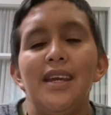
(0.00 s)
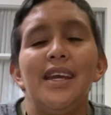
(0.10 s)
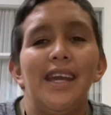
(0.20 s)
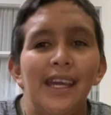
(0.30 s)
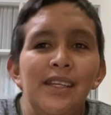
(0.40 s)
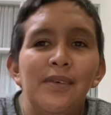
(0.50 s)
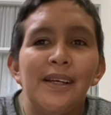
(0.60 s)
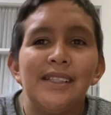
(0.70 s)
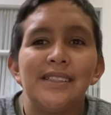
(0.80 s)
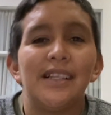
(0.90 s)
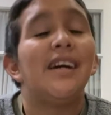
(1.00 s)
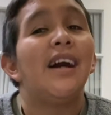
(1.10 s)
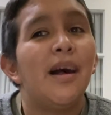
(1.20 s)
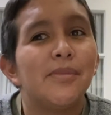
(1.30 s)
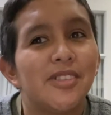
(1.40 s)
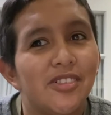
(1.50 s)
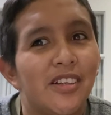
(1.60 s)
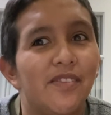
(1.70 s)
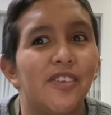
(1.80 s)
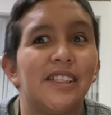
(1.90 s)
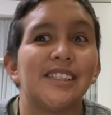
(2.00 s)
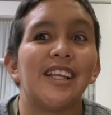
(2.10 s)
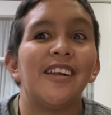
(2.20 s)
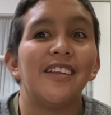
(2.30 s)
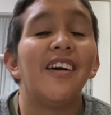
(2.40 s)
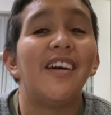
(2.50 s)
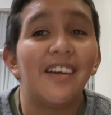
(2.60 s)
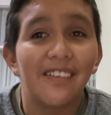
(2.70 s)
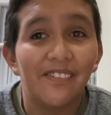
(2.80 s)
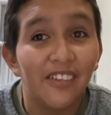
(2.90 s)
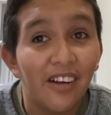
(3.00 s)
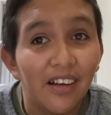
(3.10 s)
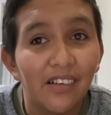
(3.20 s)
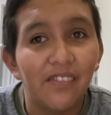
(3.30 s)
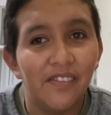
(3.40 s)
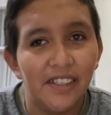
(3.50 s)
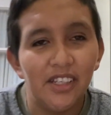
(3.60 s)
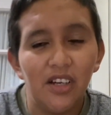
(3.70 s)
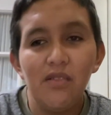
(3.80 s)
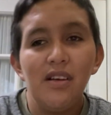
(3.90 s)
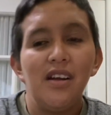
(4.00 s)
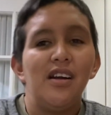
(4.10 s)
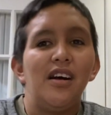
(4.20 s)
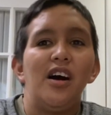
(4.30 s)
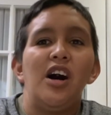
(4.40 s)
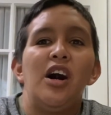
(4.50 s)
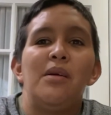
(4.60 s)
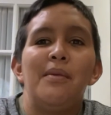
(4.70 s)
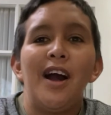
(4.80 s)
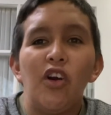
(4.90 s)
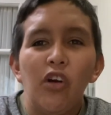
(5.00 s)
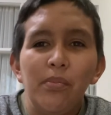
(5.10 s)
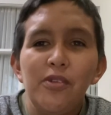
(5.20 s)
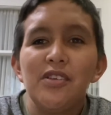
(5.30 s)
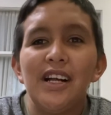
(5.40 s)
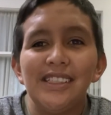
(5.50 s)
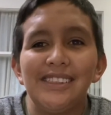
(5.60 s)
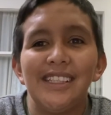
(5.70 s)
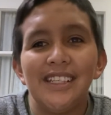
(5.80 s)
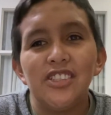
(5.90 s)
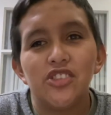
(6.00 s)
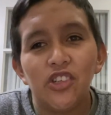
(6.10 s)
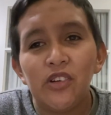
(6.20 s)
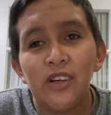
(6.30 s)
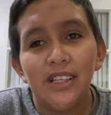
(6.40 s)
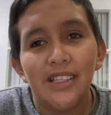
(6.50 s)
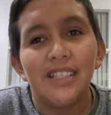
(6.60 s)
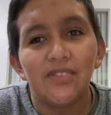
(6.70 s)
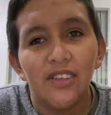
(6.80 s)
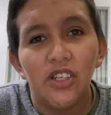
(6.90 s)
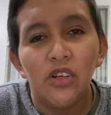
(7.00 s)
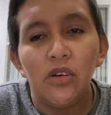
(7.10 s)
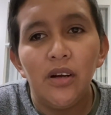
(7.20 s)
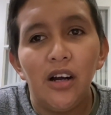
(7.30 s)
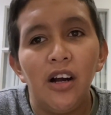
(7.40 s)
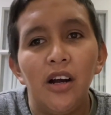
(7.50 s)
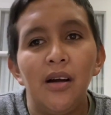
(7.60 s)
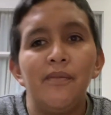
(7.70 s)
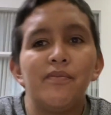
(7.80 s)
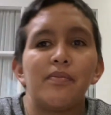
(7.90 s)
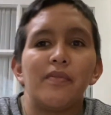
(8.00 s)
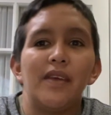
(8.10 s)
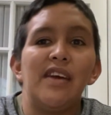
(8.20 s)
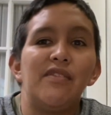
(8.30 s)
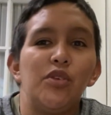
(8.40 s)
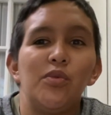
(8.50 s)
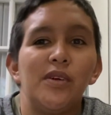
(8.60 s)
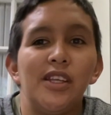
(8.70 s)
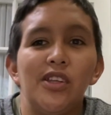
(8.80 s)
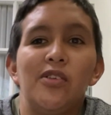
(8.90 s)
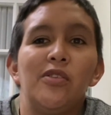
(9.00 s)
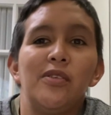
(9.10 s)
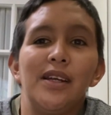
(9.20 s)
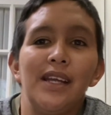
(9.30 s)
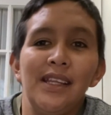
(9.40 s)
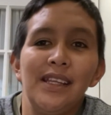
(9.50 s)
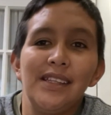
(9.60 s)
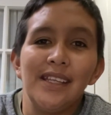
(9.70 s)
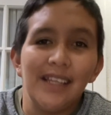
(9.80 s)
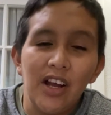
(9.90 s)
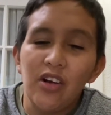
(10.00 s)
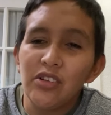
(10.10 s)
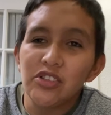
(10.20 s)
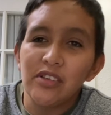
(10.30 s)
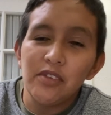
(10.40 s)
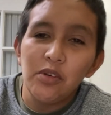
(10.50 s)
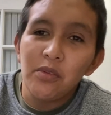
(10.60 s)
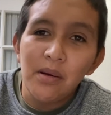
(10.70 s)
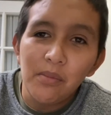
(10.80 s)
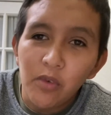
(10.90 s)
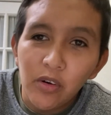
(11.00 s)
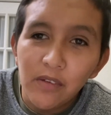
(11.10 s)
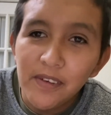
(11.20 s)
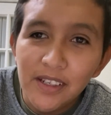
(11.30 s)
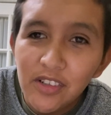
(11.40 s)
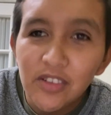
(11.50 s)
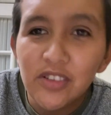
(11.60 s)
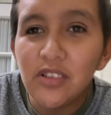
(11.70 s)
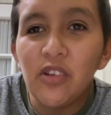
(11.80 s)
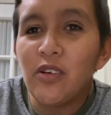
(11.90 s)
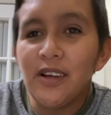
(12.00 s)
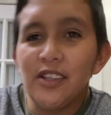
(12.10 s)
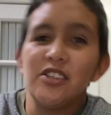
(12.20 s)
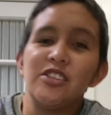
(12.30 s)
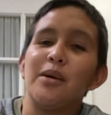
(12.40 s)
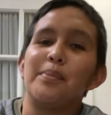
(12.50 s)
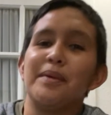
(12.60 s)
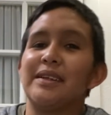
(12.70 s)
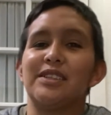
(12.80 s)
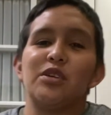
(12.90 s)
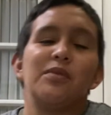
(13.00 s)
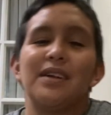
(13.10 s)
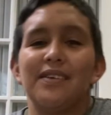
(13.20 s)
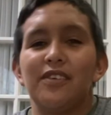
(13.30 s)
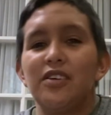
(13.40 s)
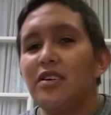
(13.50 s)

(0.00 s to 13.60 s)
anyways, I'm so sorry for this long video. I hope you guys did enjoy this video. If you want to know anything else, or if you want more videos or other topics or whatever,